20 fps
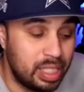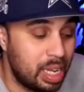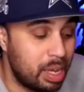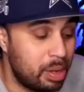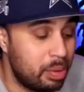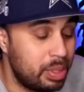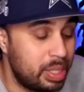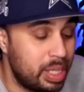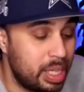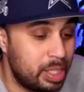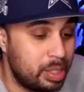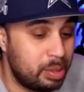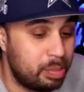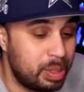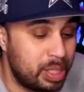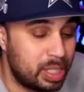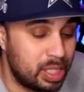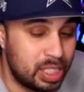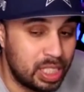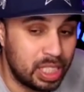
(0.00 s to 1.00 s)
nowadays
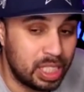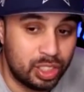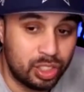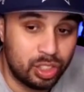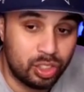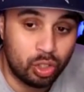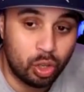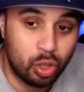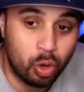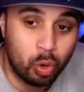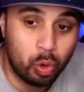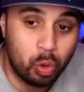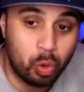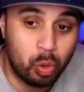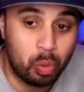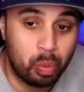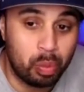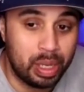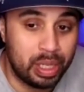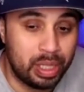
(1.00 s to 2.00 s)
because there's
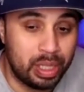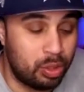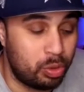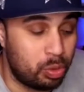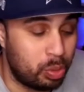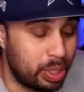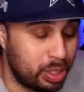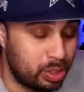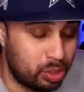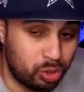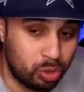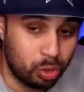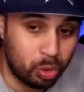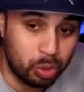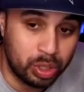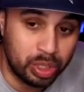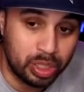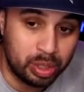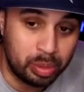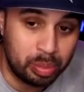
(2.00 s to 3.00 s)
so many great
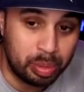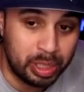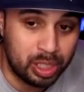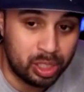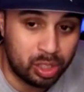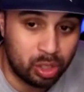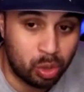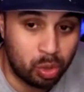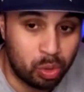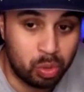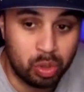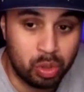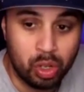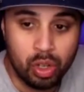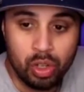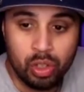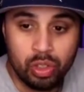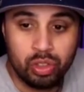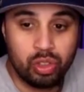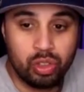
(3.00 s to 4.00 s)
stories to be told,
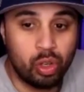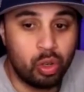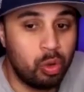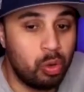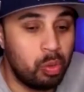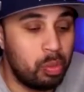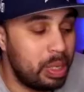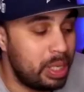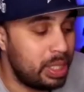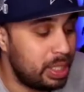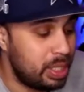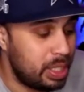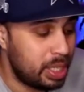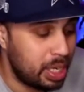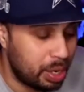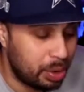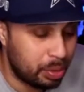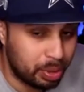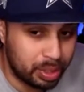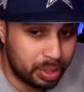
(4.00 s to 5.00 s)
so many
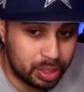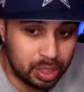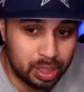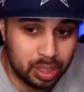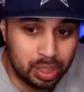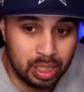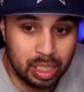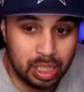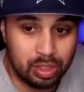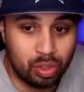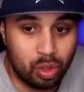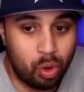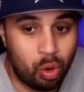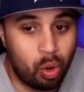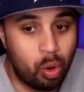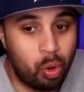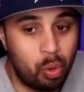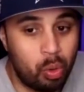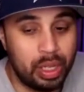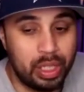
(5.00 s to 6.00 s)
characters. That's
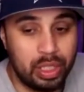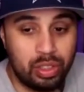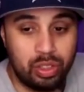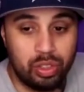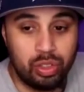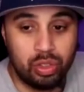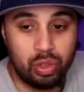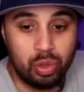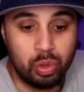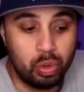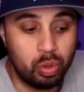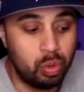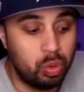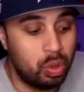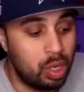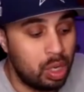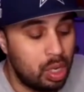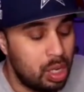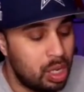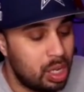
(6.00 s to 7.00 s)
always
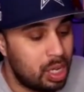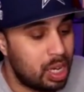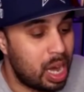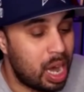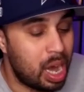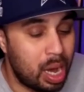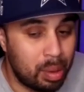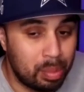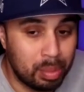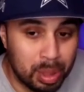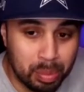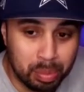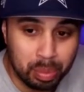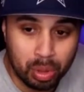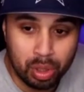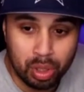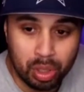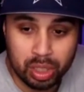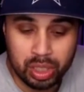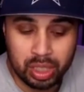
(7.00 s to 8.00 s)
new comic
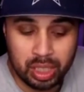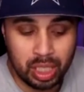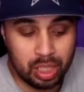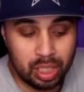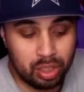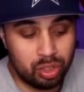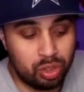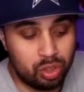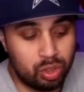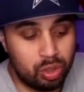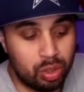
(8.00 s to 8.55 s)
books and